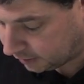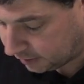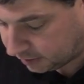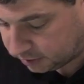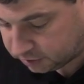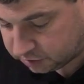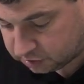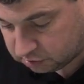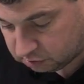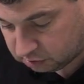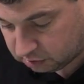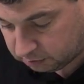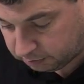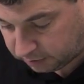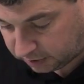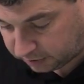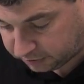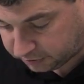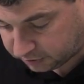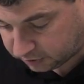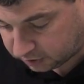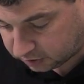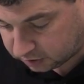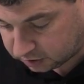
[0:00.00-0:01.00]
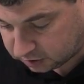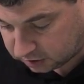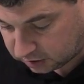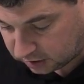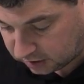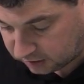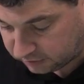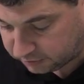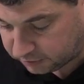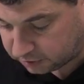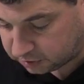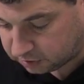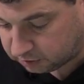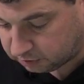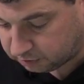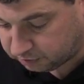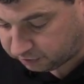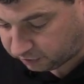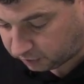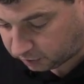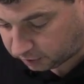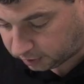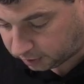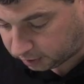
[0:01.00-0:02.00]
Is there a method that you
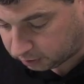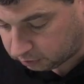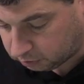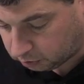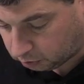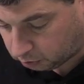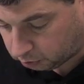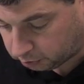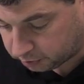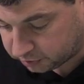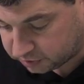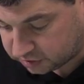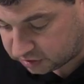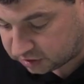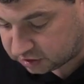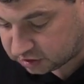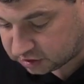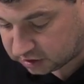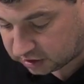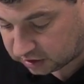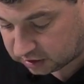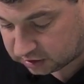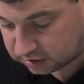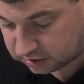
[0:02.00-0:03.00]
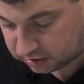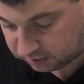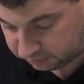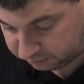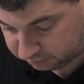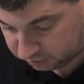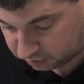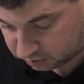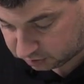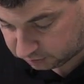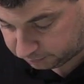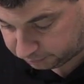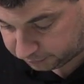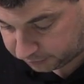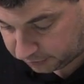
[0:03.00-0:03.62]
follow or is each kit different?